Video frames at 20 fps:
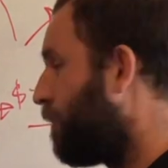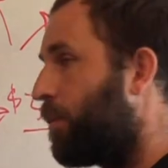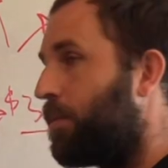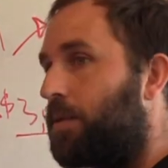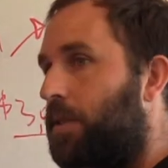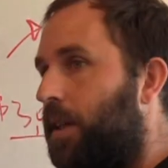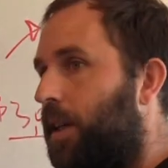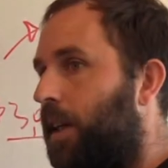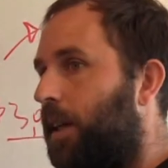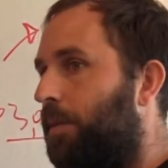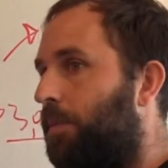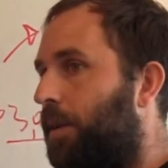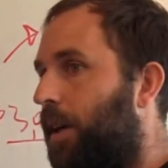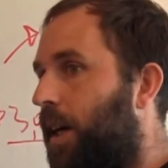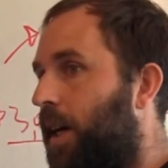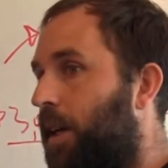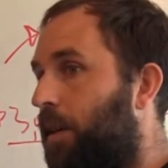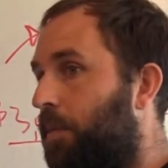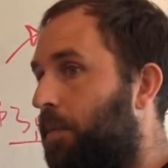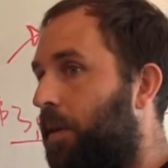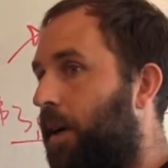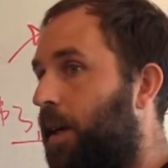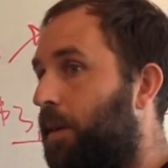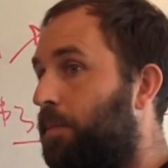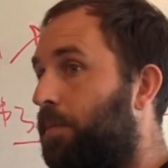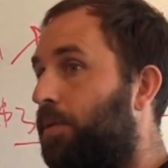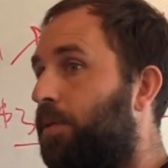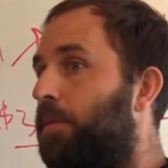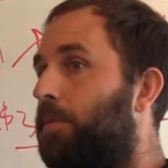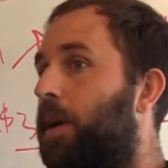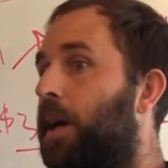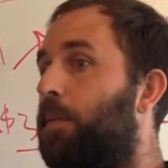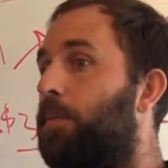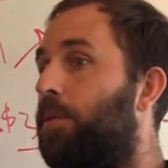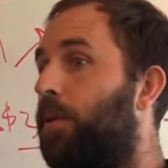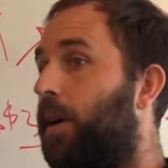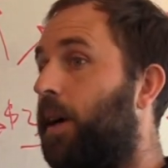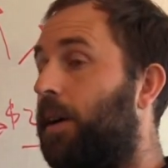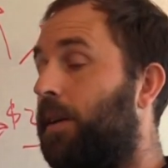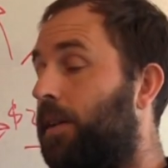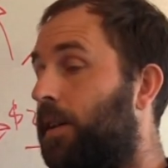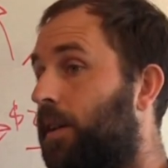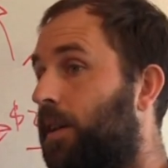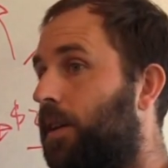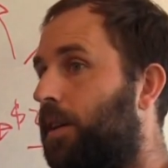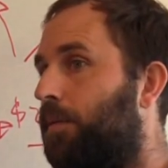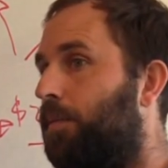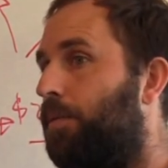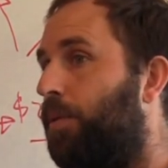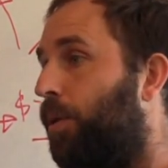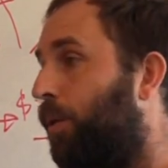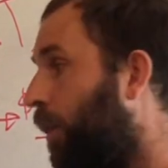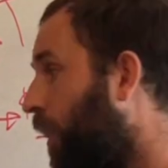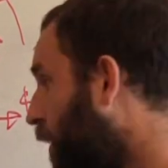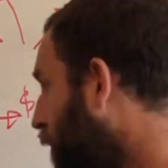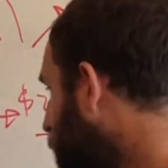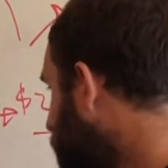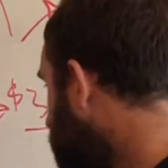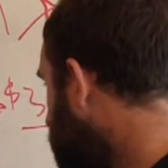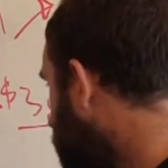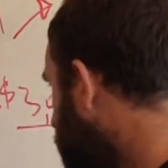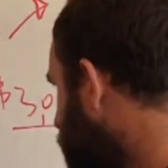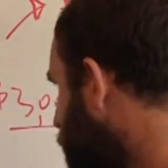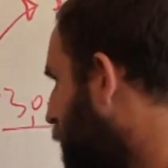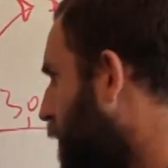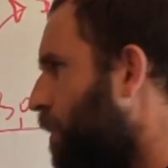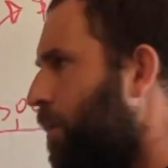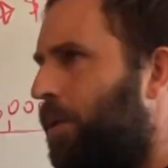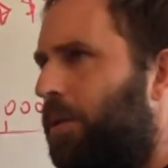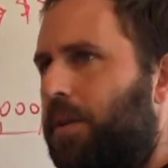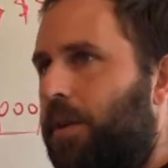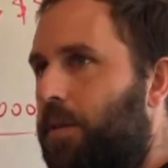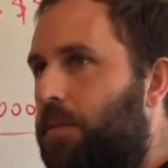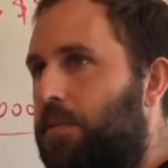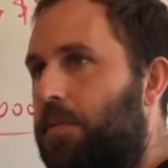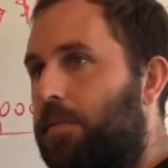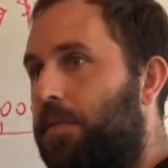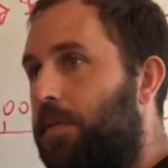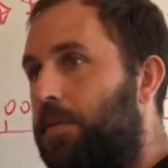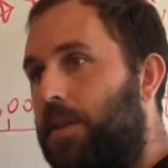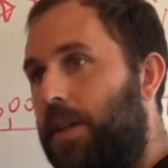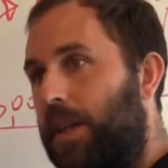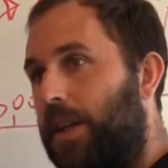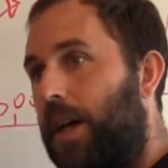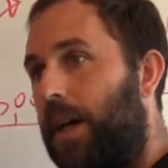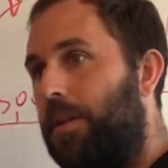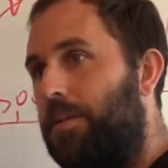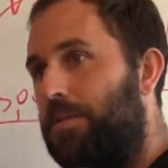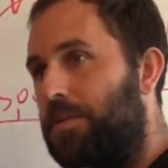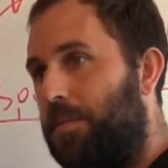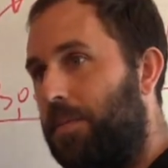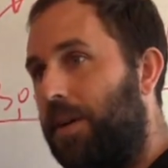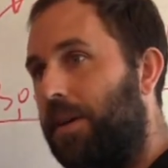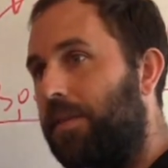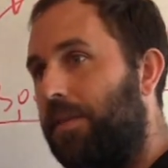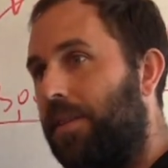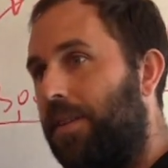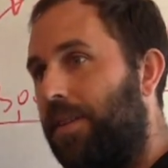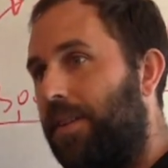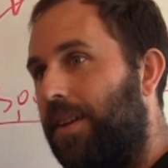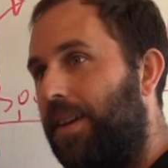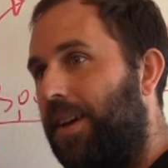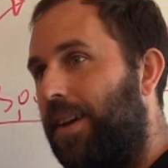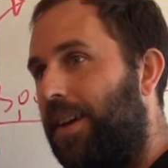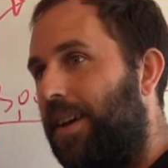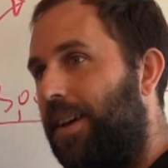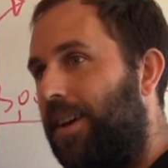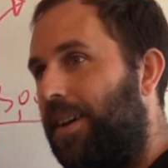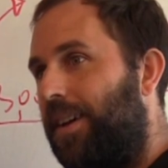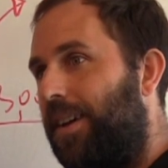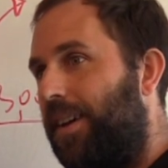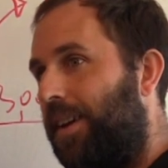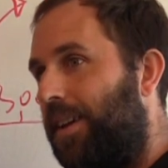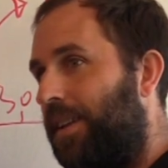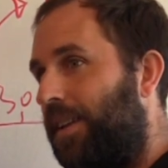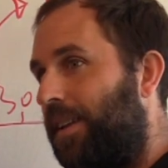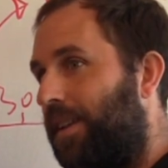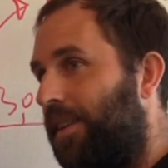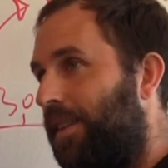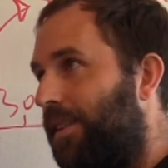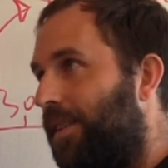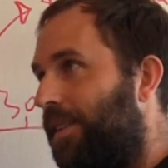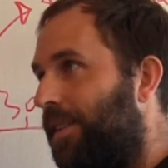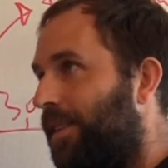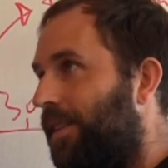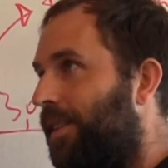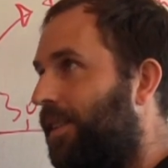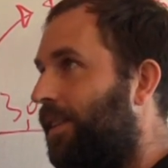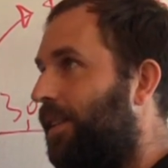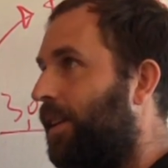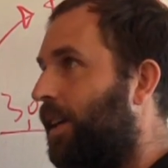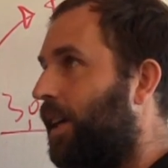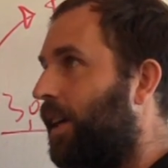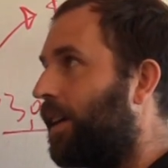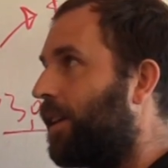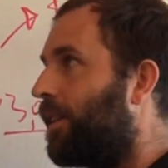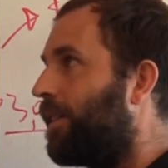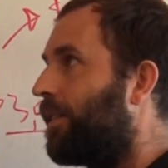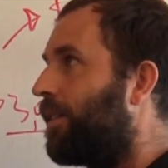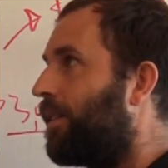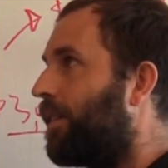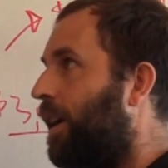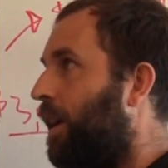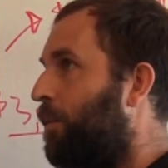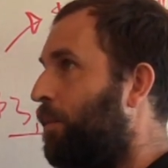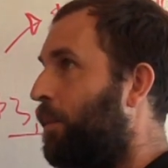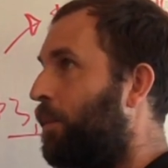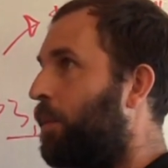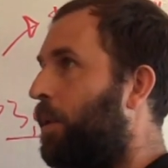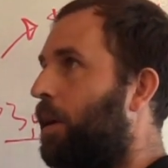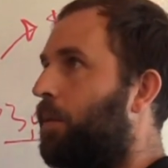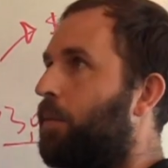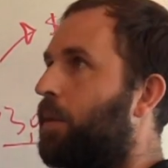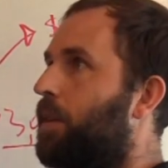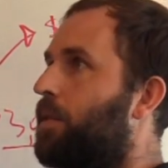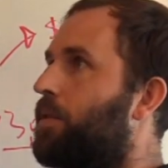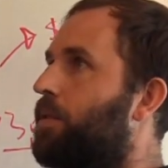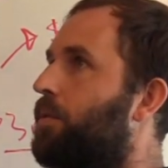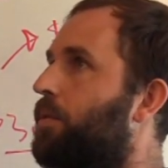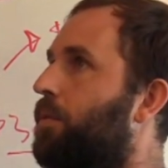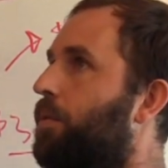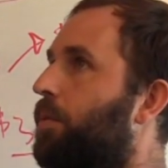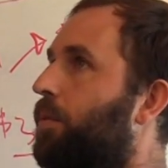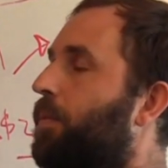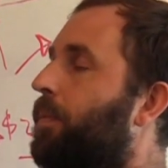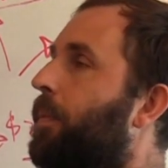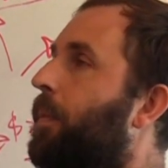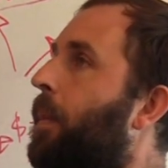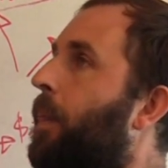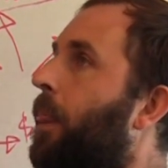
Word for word: first time I, I put my pri uh, program, and I was telling you earlier, it was fifteen dollars a month. And then, like, I remember I went to